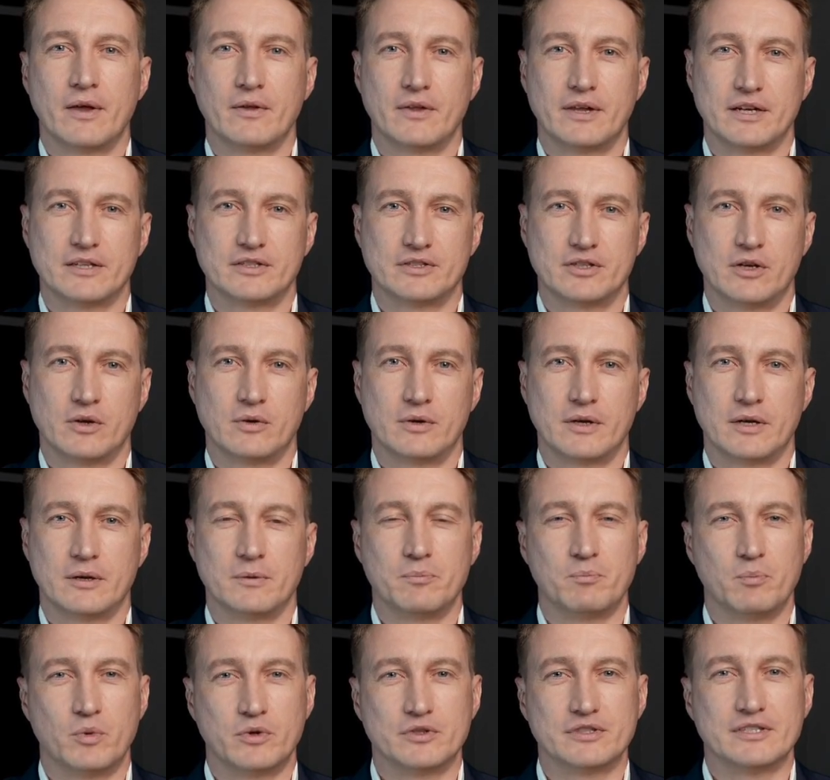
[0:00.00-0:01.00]
Okay, so
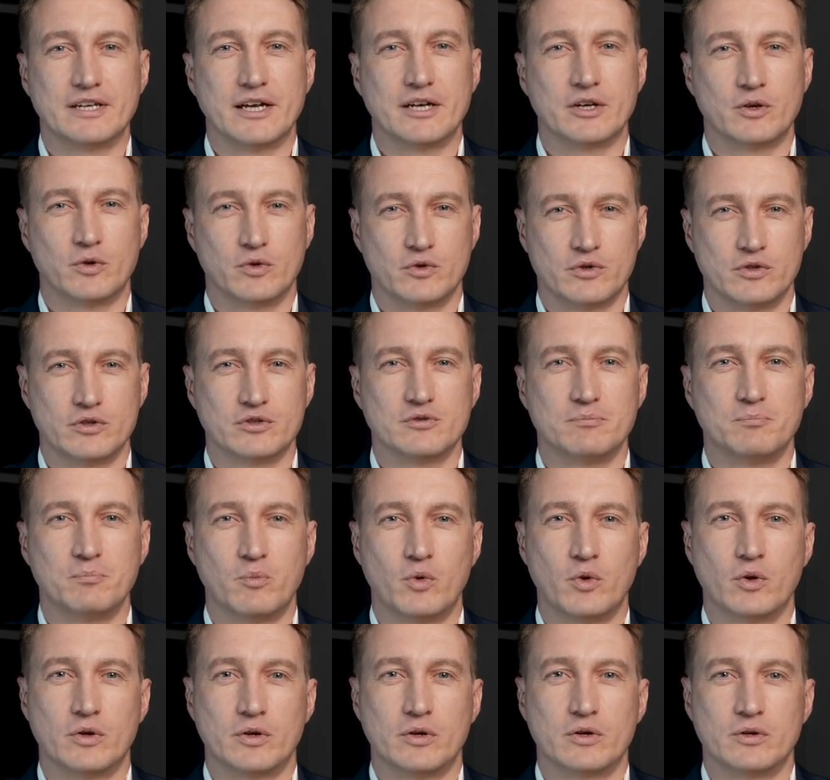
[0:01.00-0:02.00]
more stakeholders,
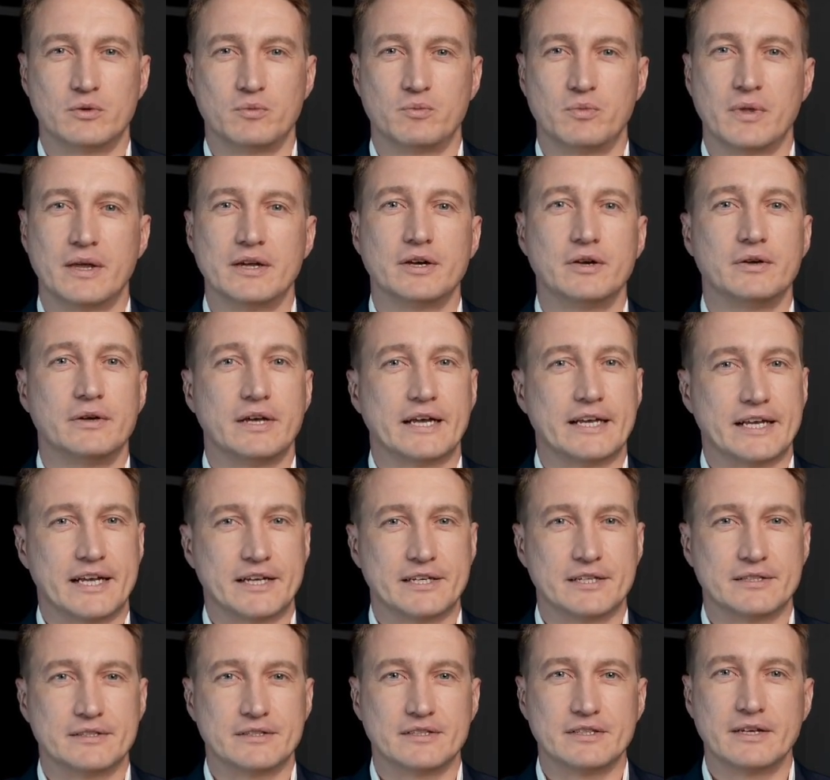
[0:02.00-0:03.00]
more
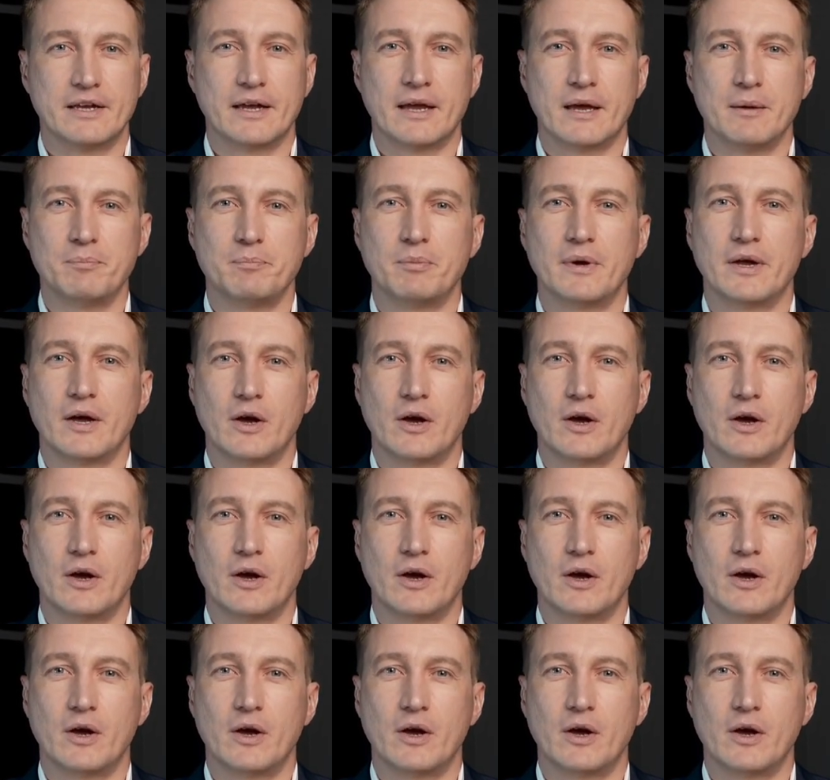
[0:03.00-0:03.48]
regulations, but